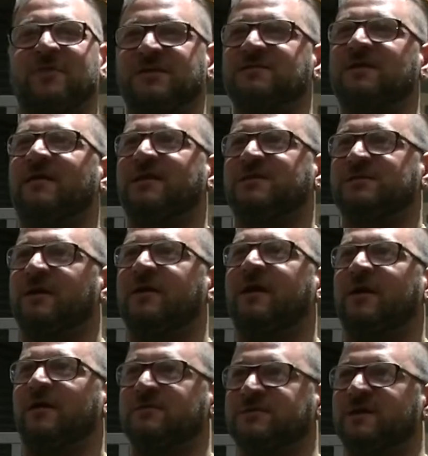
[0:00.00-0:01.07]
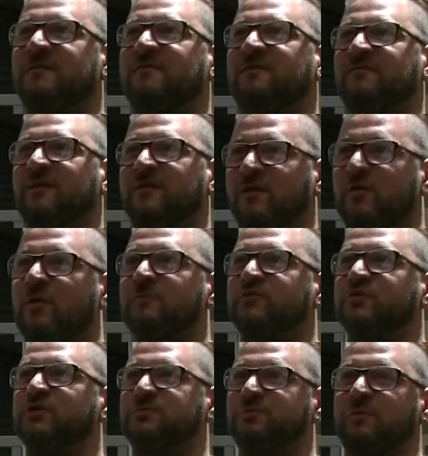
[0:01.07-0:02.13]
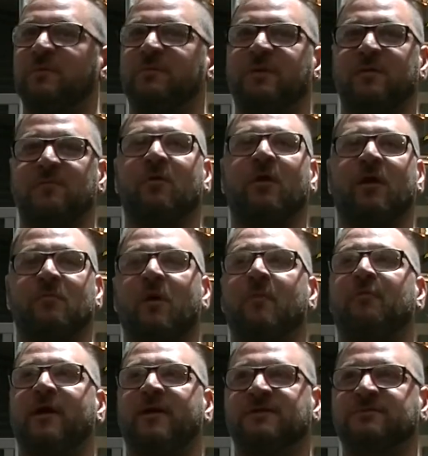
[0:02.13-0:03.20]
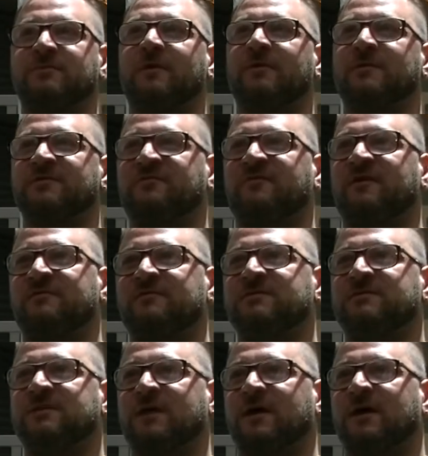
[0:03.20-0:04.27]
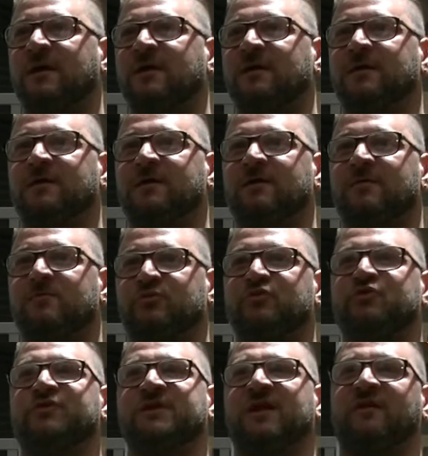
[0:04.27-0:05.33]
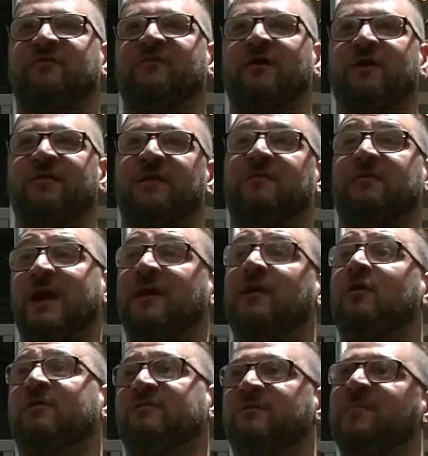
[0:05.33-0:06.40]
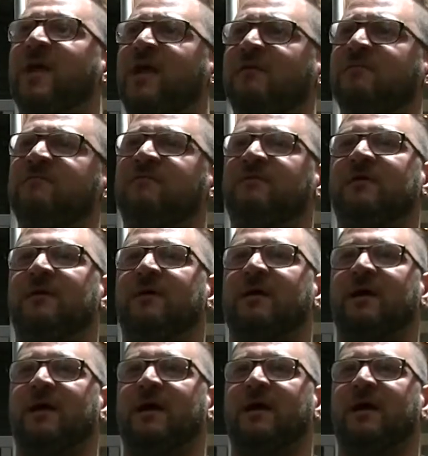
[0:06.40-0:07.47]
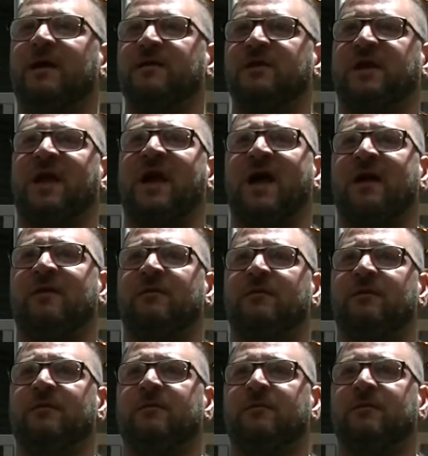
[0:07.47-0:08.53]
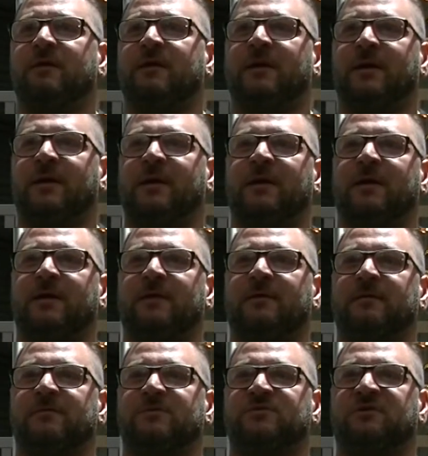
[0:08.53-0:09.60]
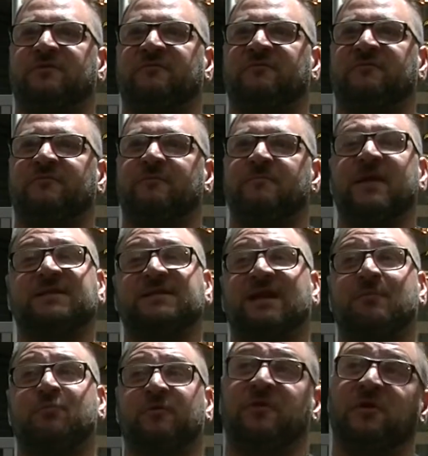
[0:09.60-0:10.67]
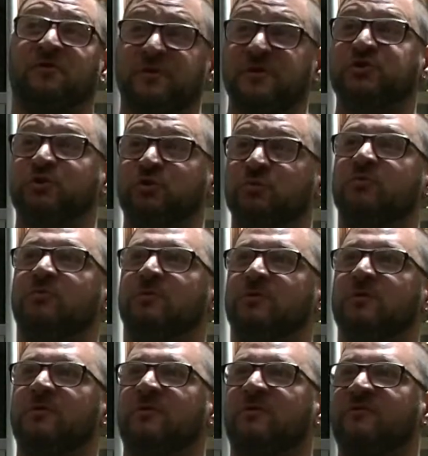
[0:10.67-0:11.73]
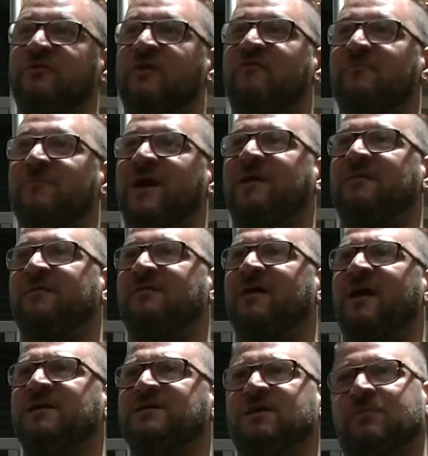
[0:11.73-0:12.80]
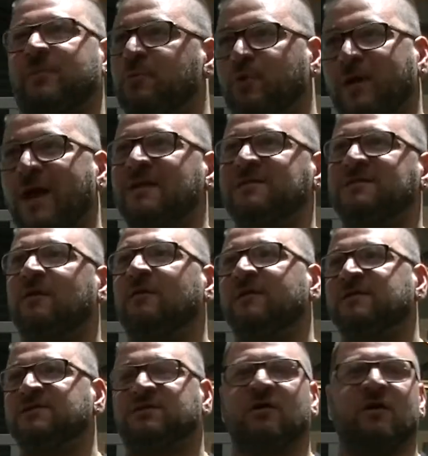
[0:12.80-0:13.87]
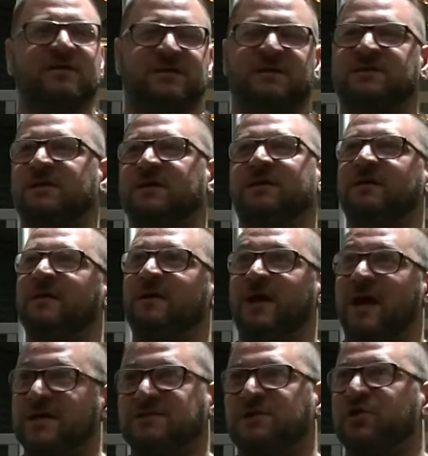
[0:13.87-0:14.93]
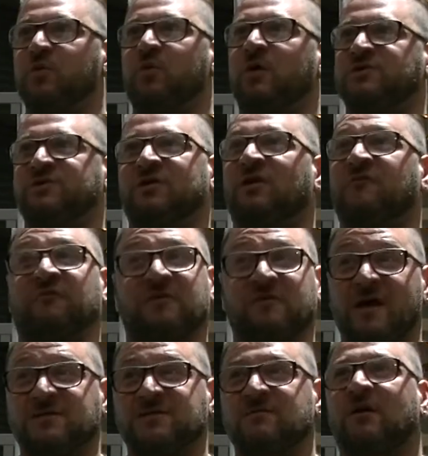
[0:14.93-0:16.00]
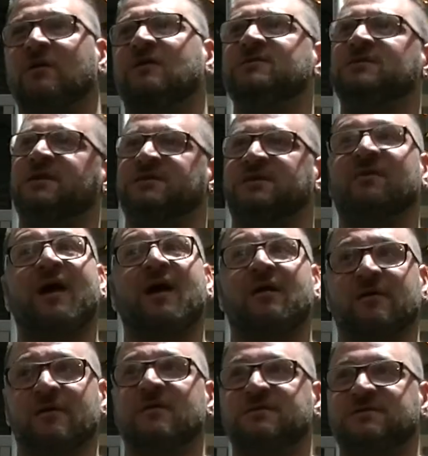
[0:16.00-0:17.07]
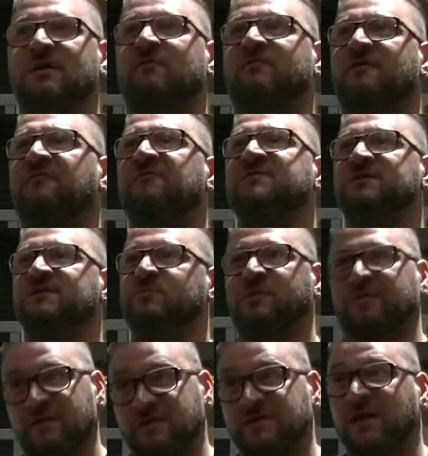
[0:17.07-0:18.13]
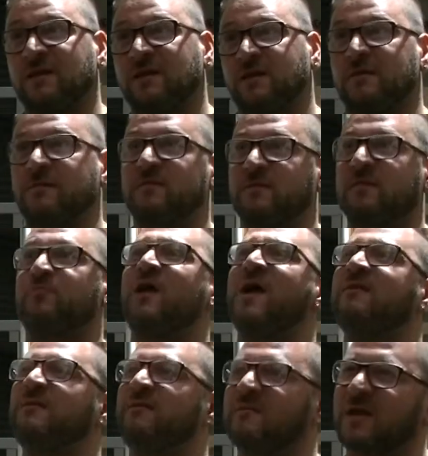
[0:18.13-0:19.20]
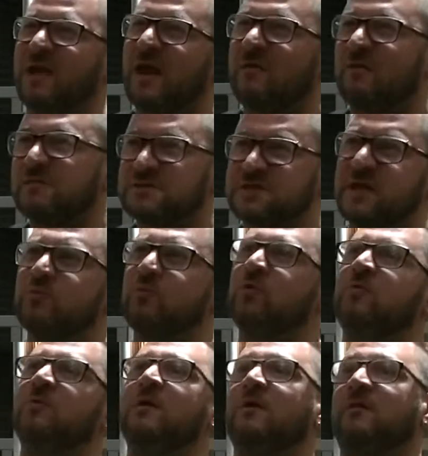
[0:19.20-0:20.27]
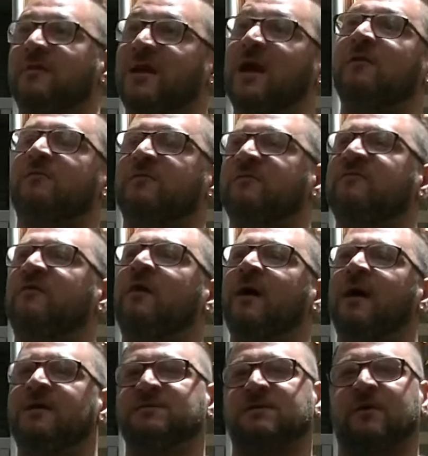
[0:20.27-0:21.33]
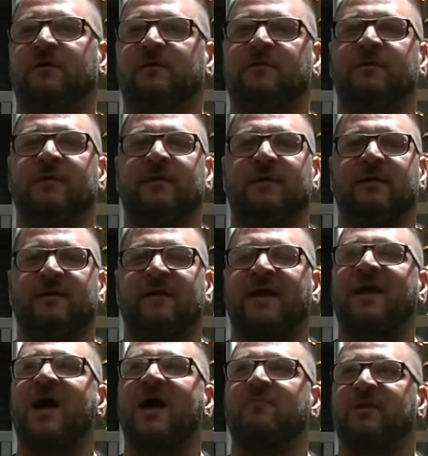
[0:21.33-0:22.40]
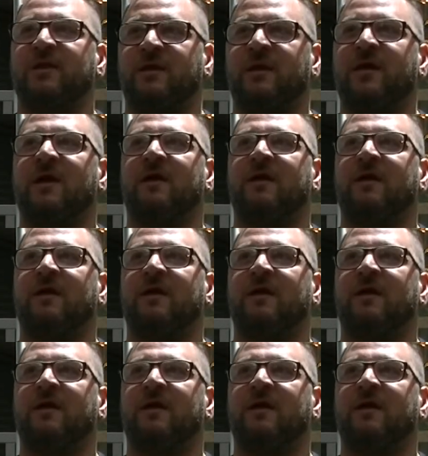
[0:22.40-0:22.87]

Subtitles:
things like that. So yeah, I'd say definitely the Comp 2 has probably been my proudest one as far as producing a tyre that had a lot of demand. You can't sort of mix it up an original tyre from back in the day, so people can't sell these tyres as a new old stock for $1,000, because there are subtle differences with exactly the branding, the colour on the skin wall, the colour of the tyre, so they can't be